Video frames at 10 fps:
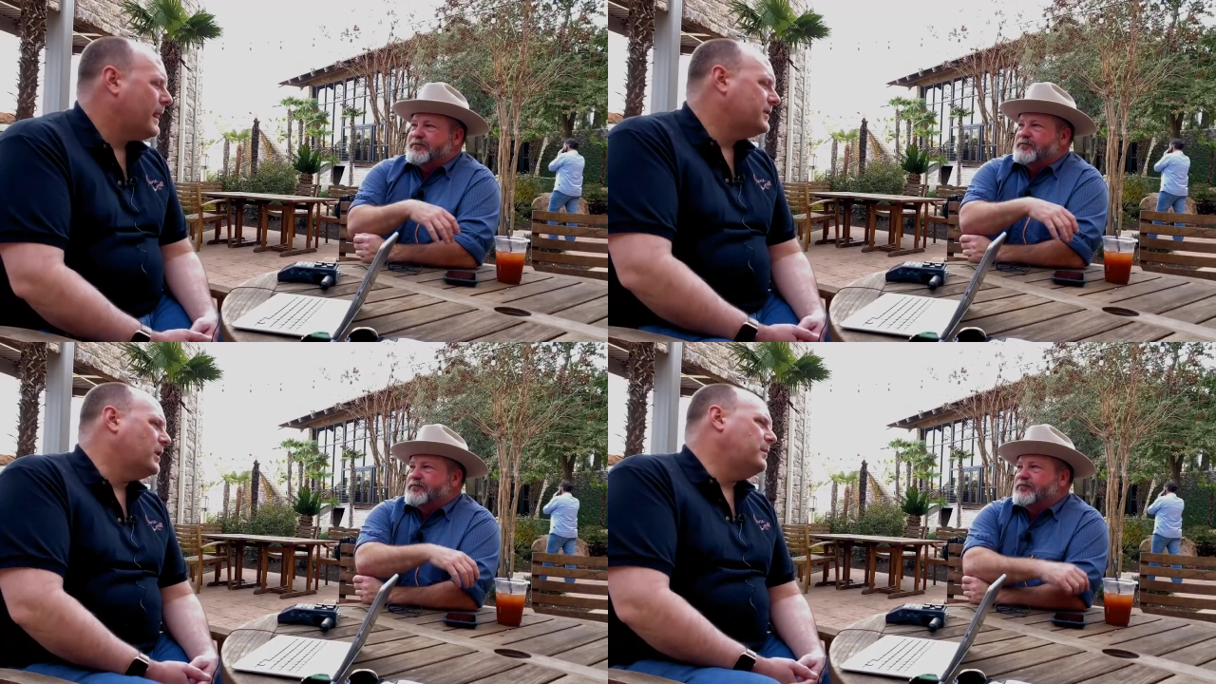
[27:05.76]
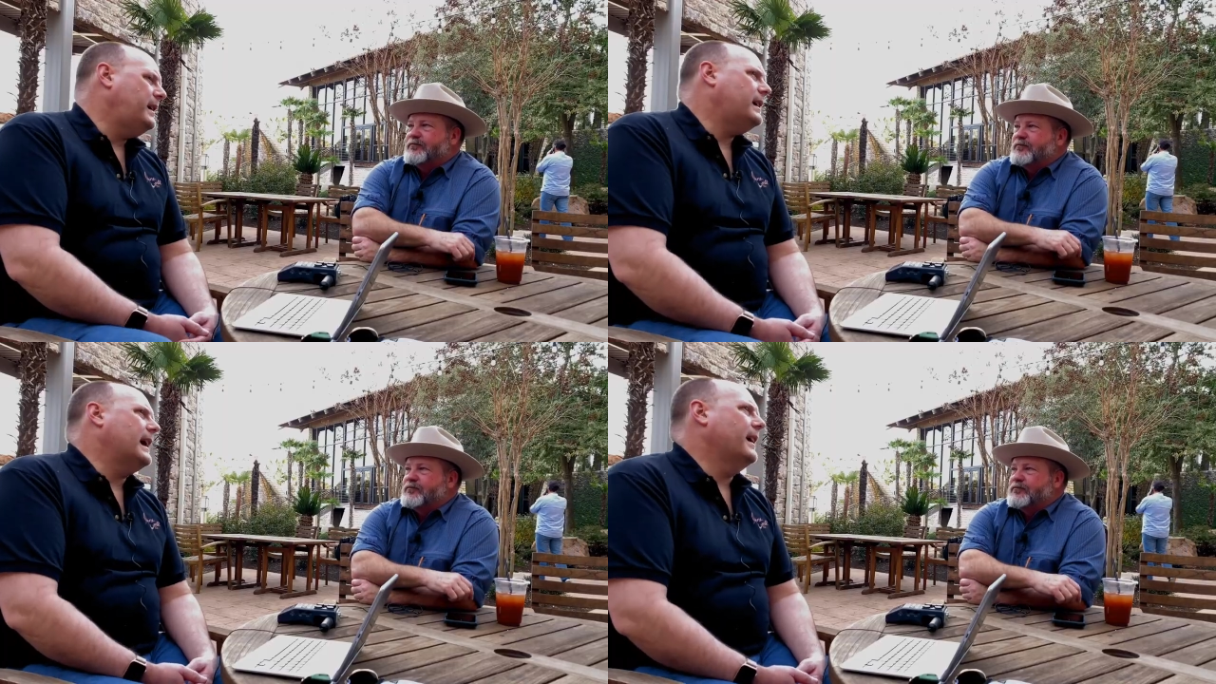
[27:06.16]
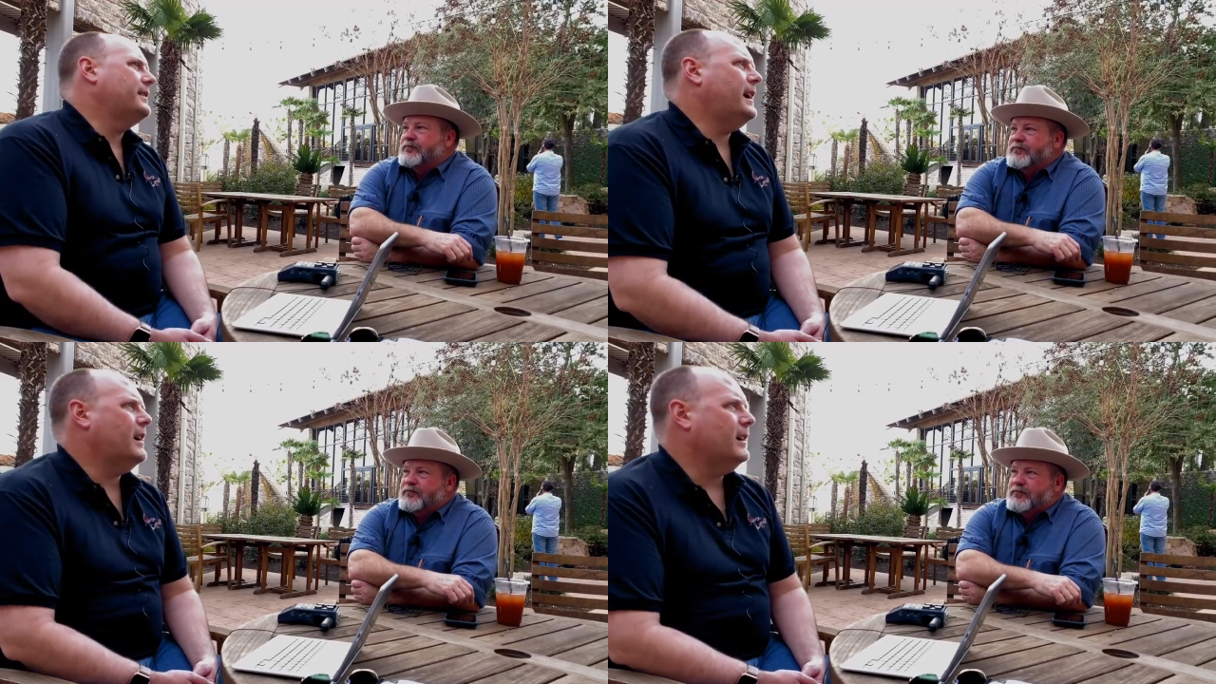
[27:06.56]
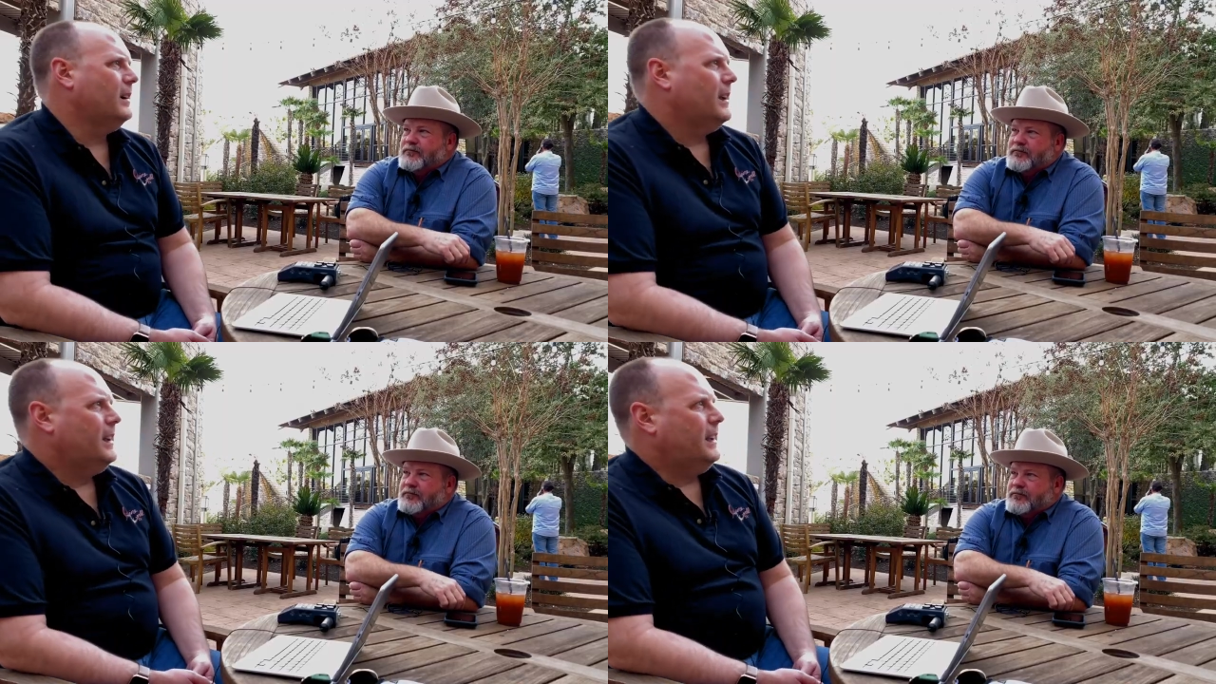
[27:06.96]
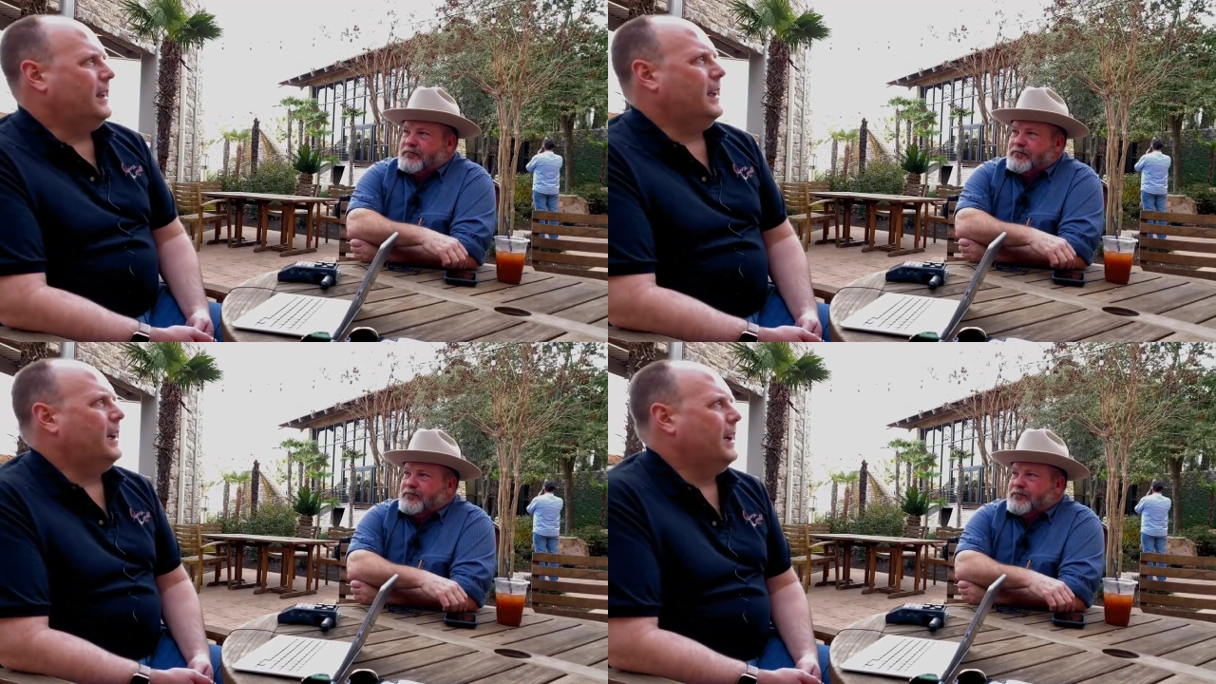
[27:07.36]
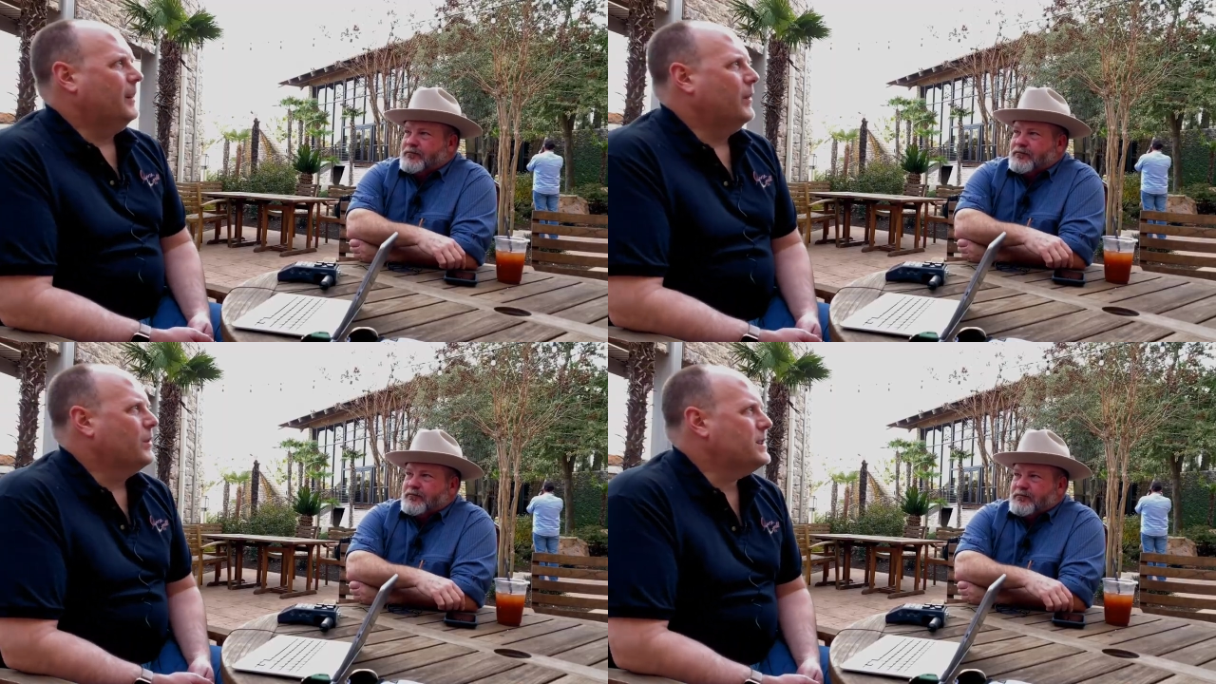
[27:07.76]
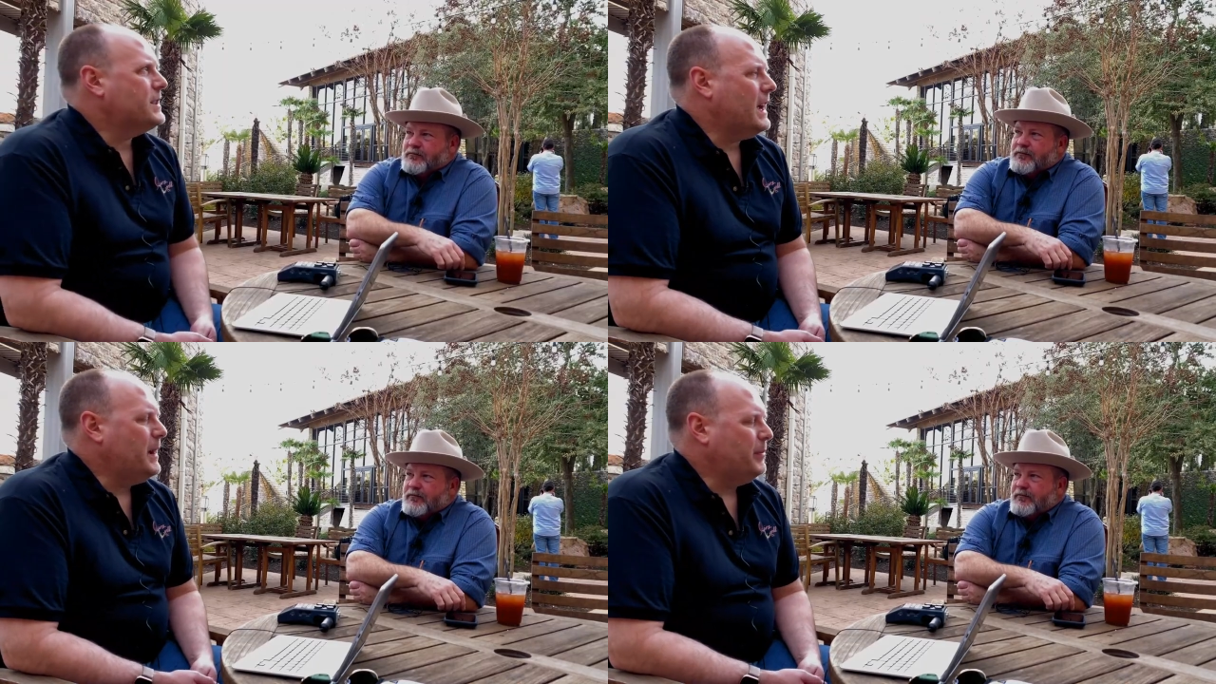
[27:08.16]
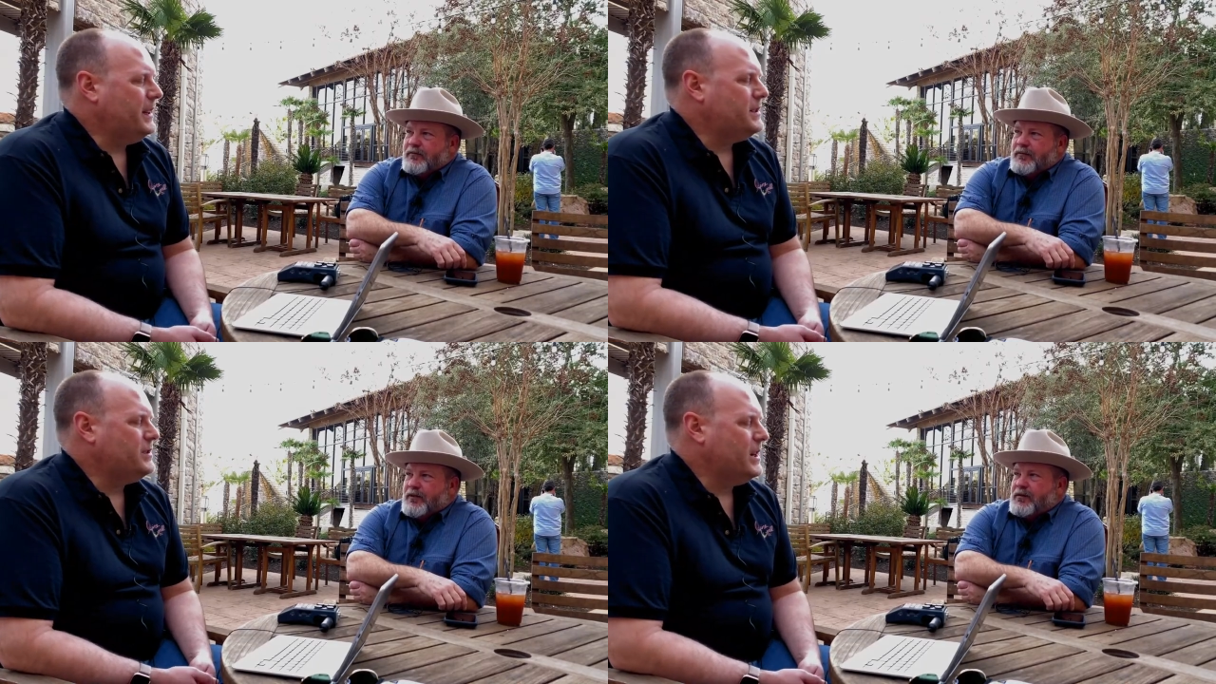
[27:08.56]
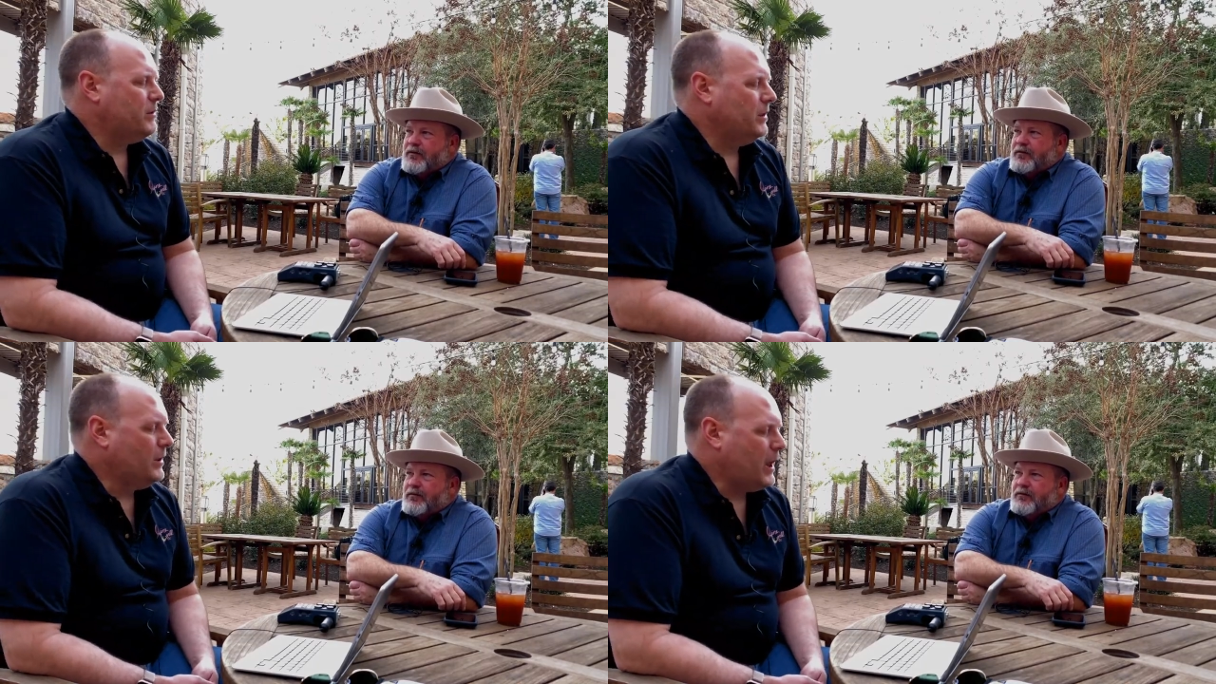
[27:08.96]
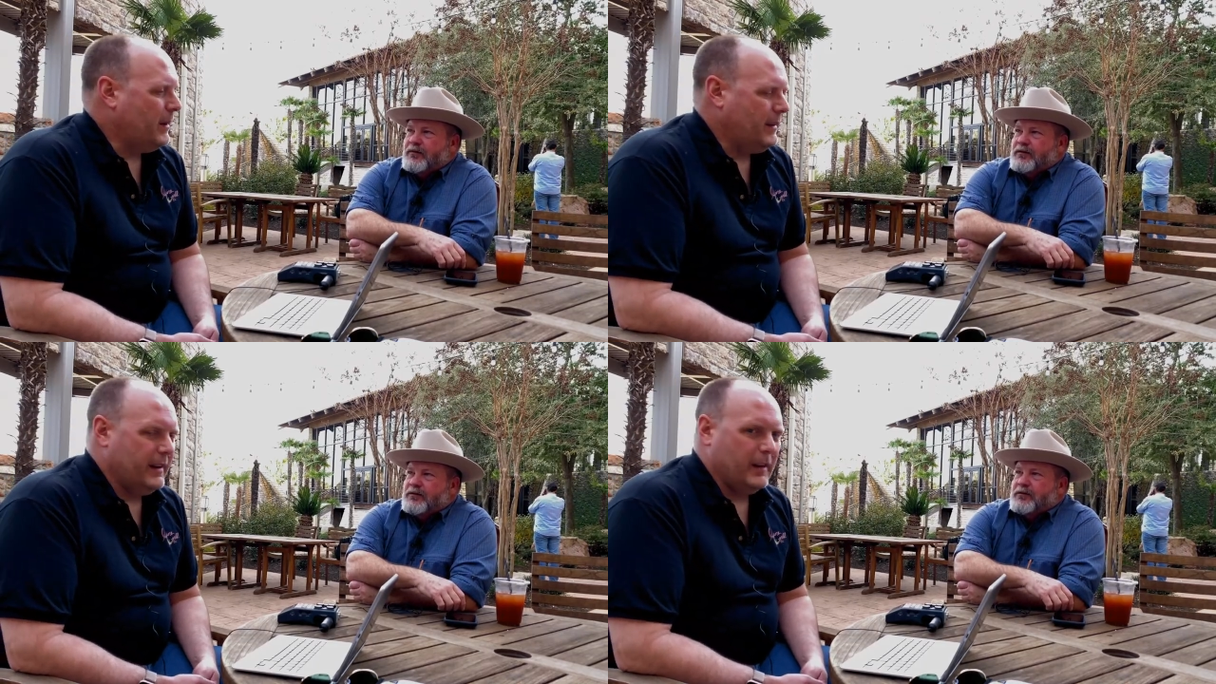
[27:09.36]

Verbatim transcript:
Speaker 1: So being out there, um, or just the high plains in general, uh,